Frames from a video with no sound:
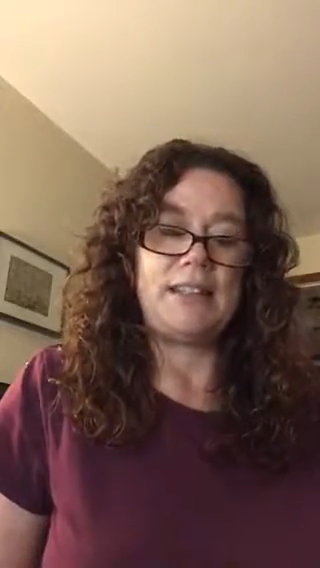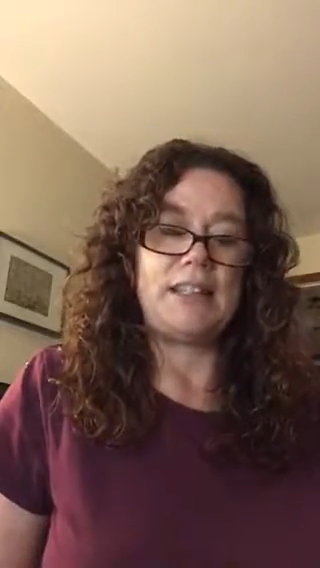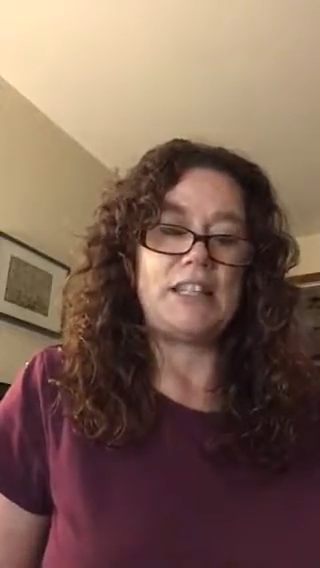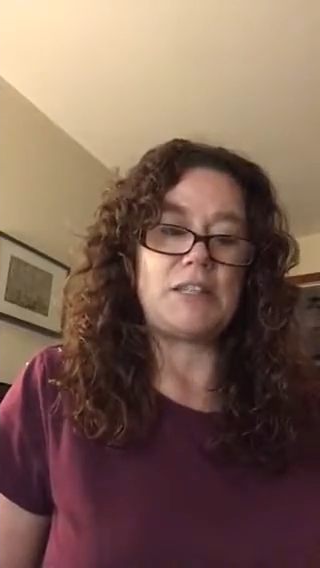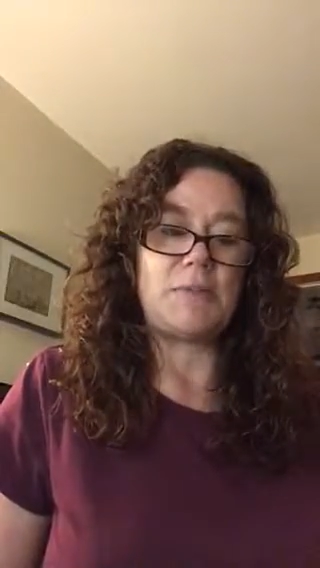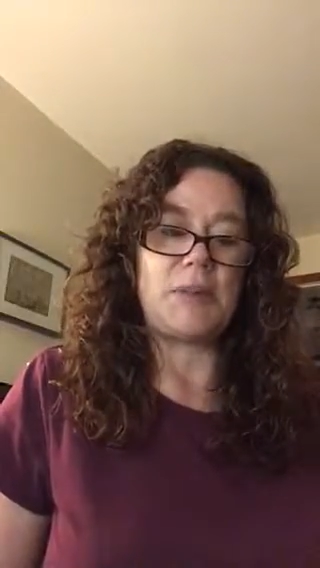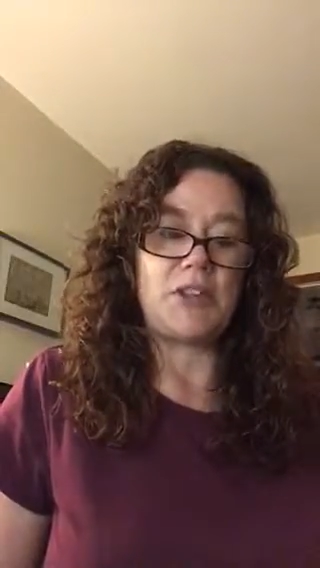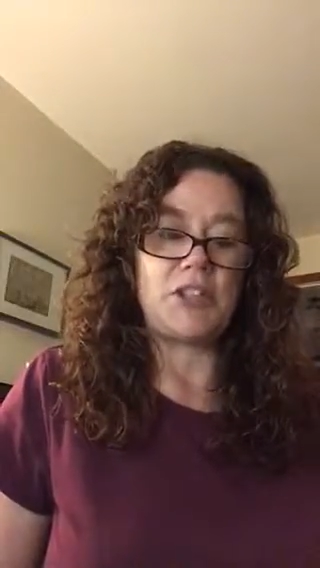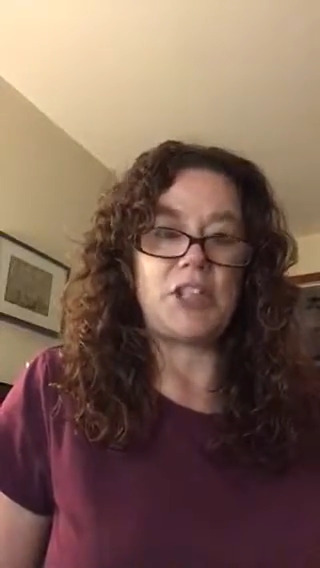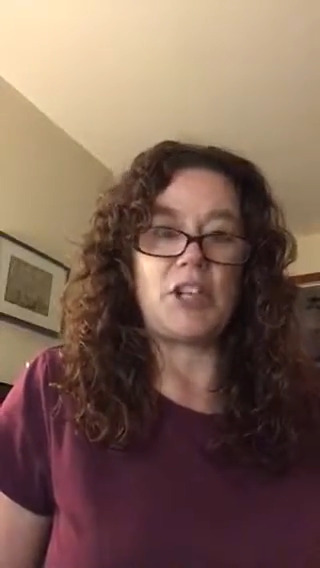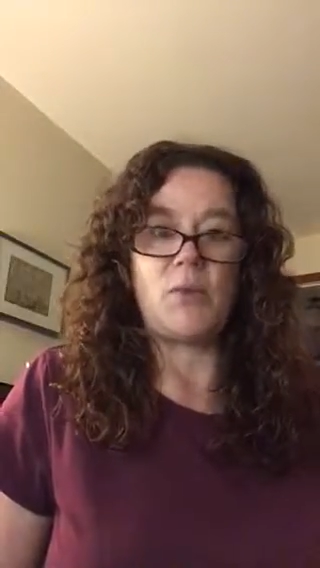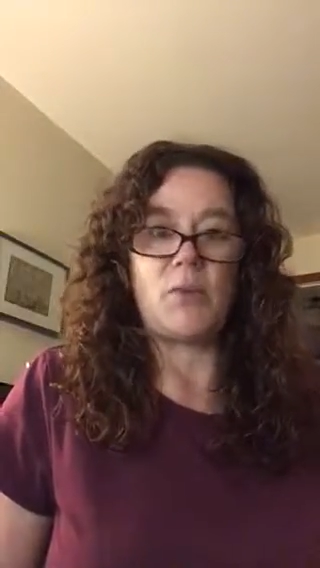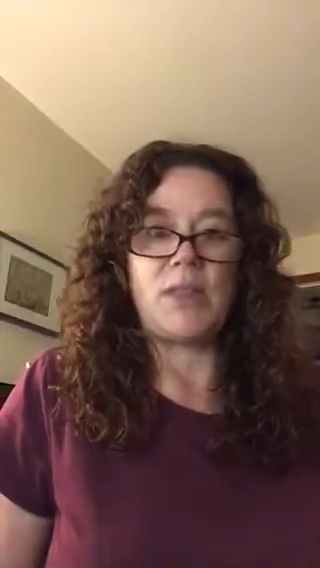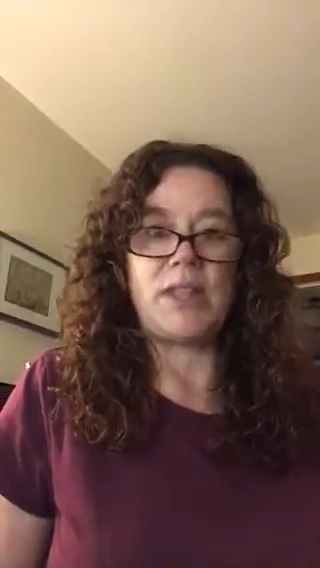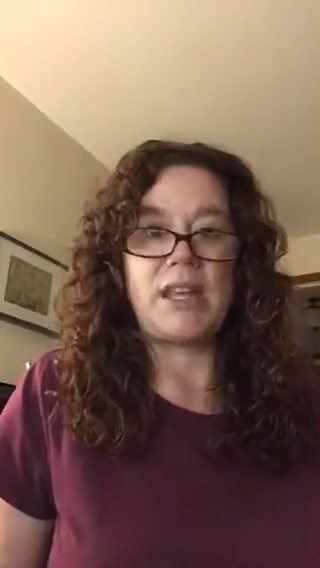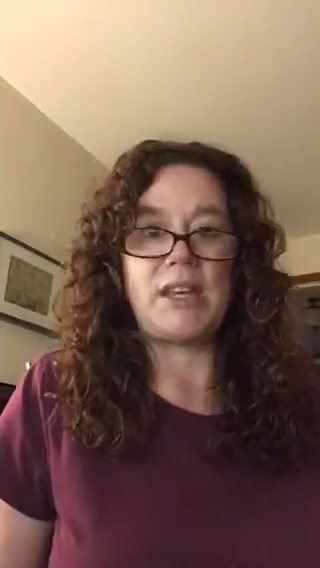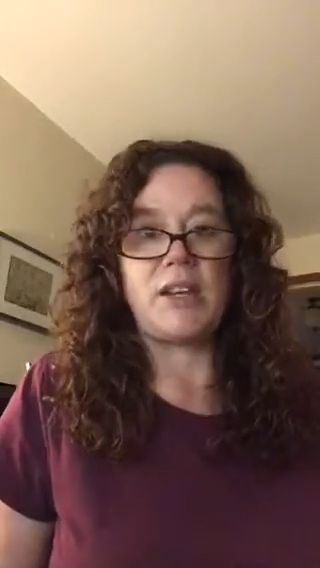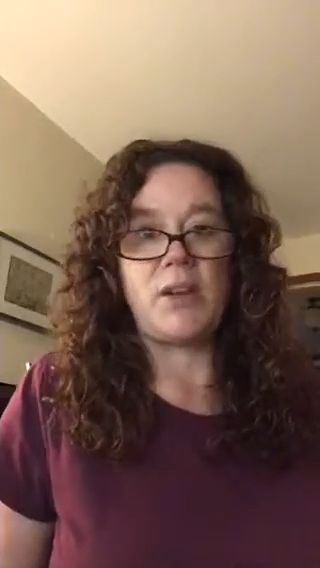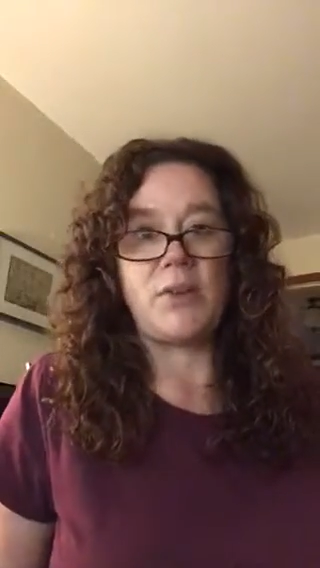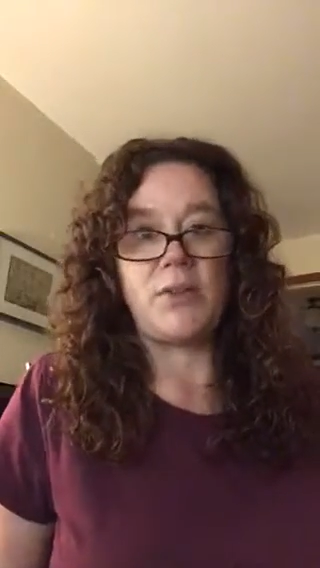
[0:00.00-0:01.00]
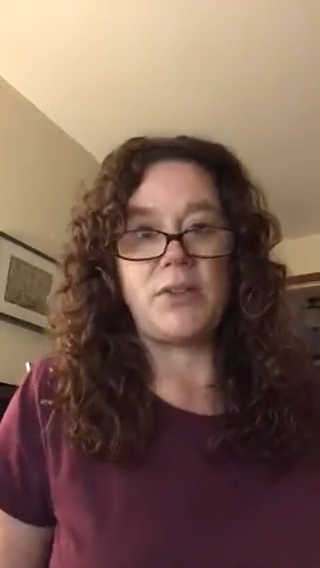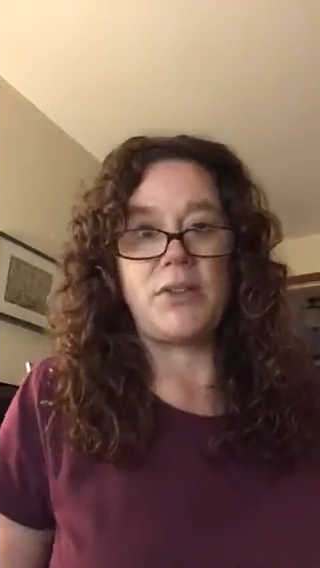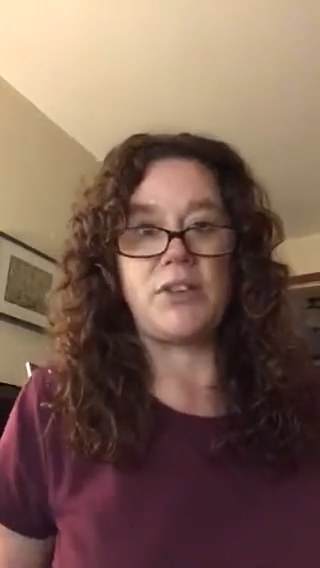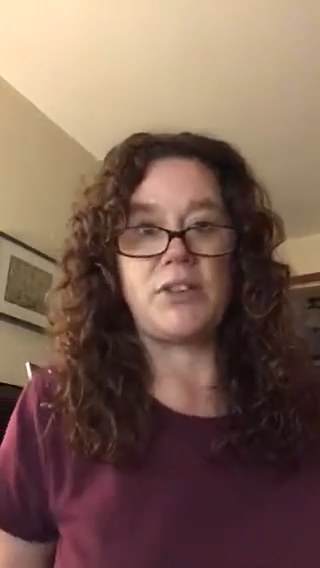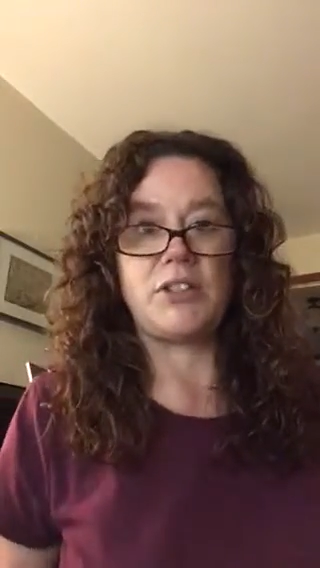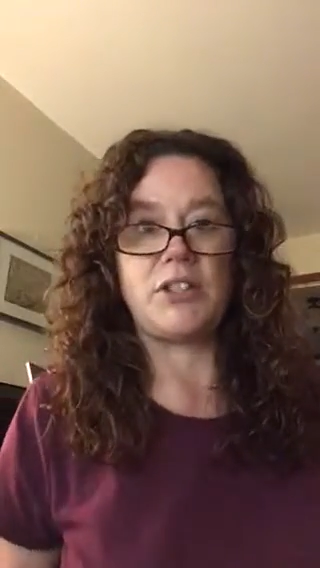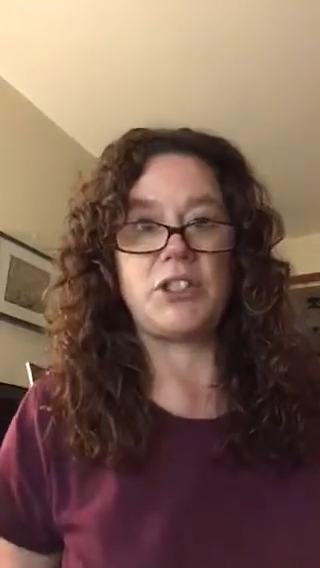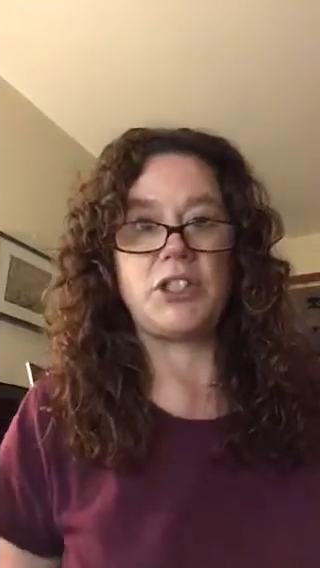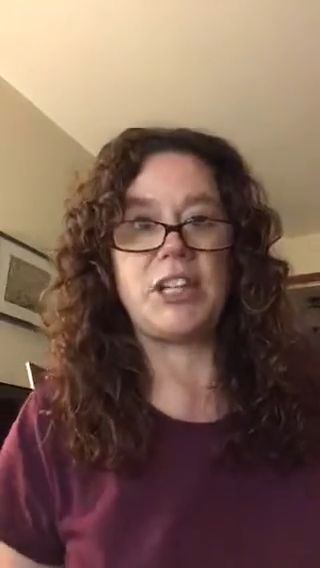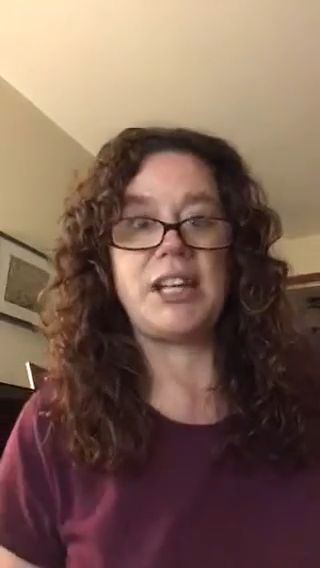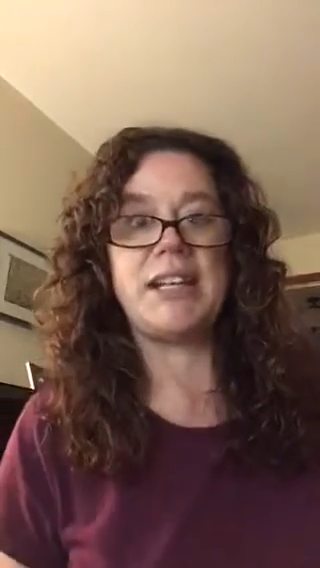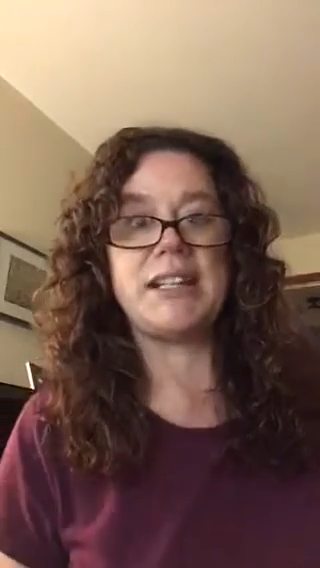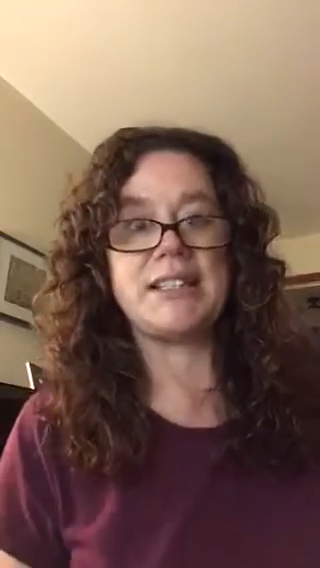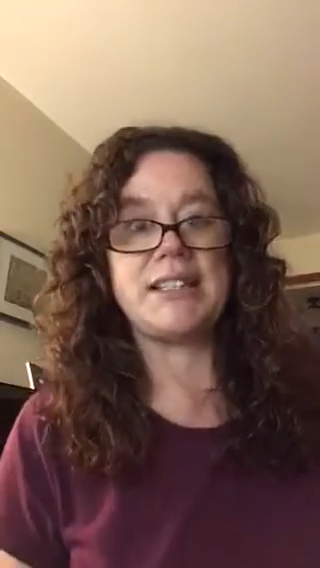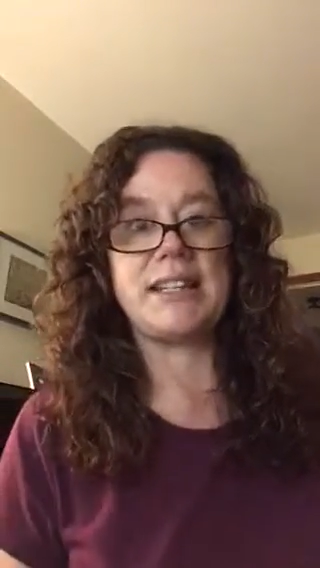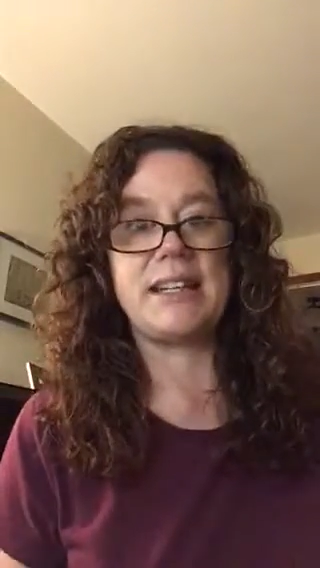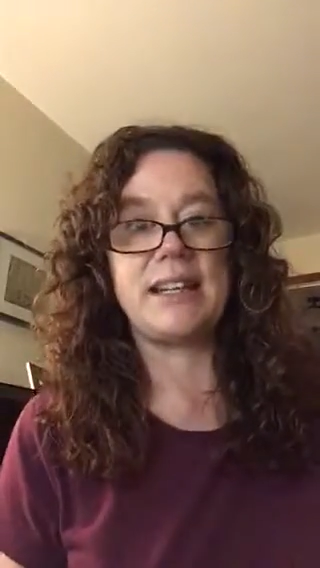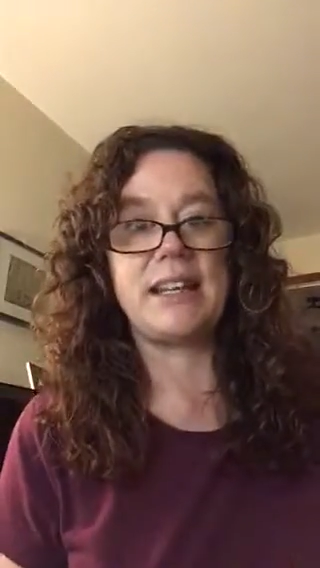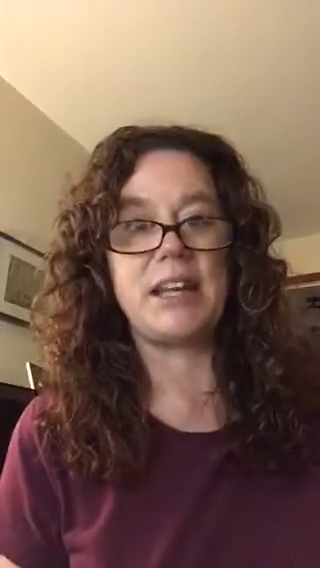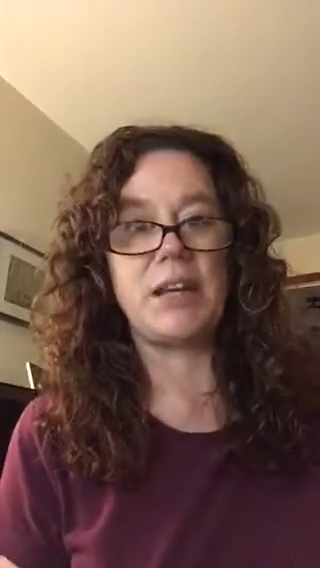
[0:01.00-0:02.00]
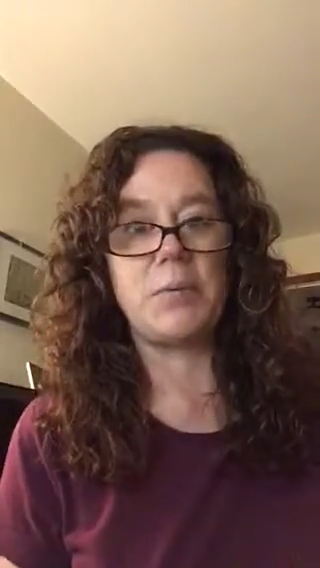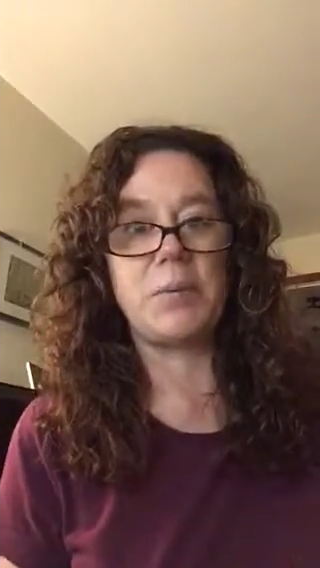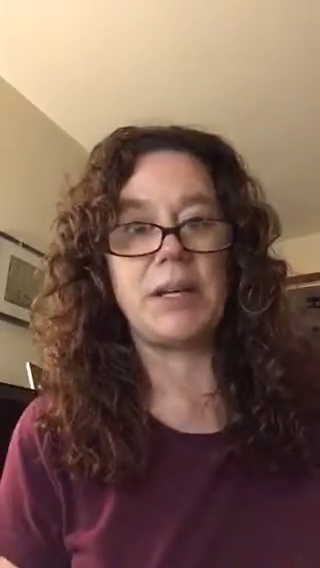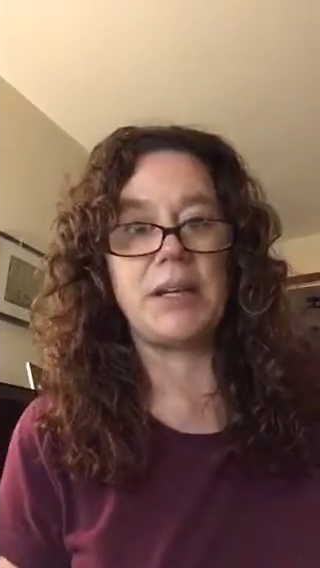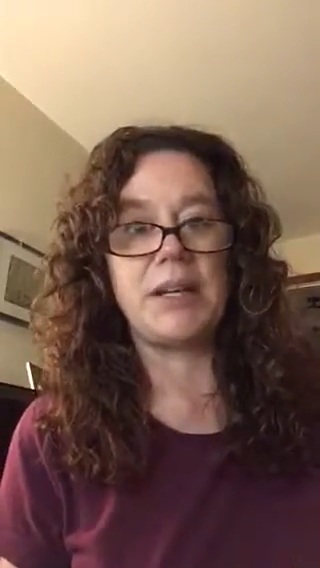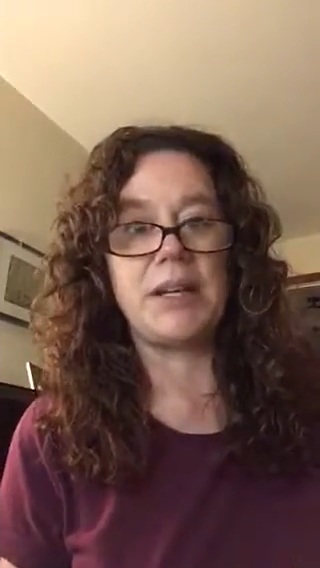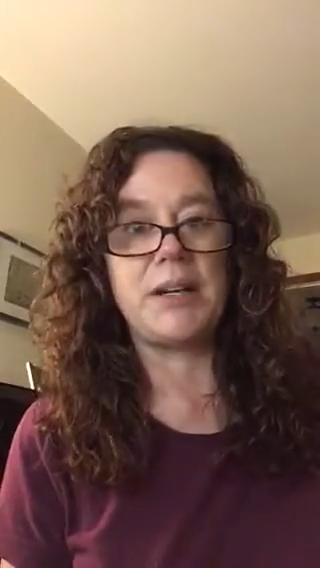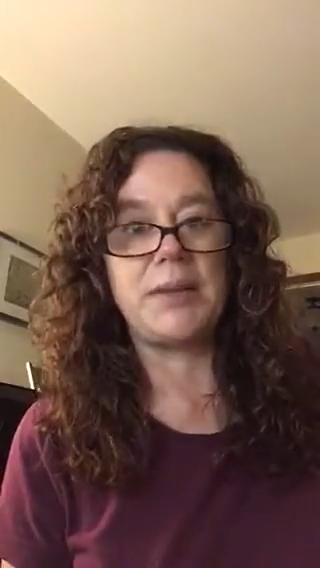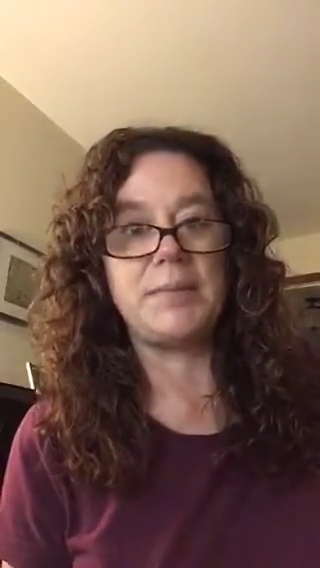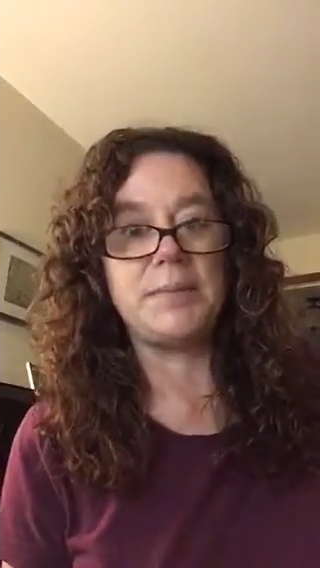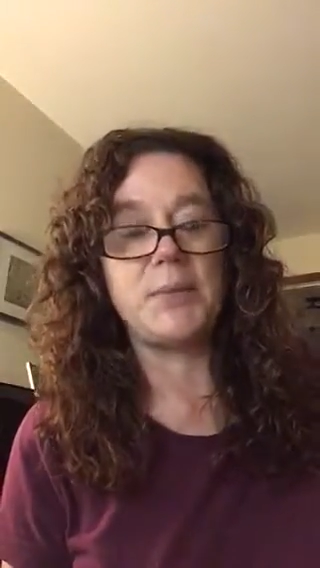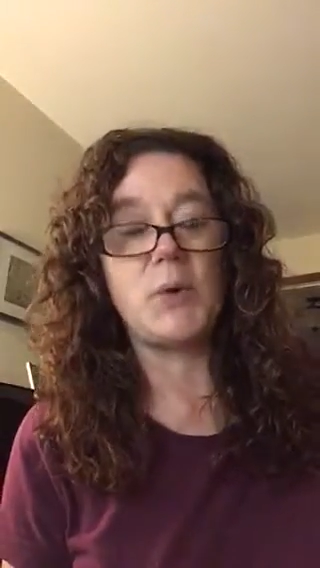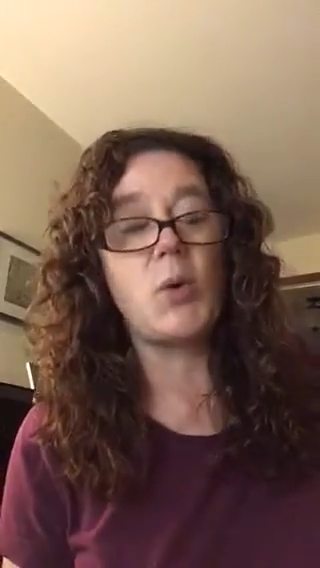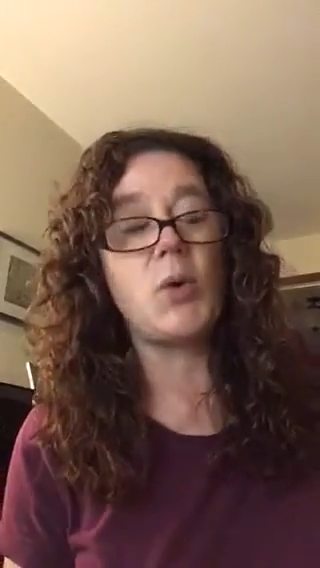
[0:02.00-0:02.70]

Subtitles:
especially when they know that there's a chance that it can be done.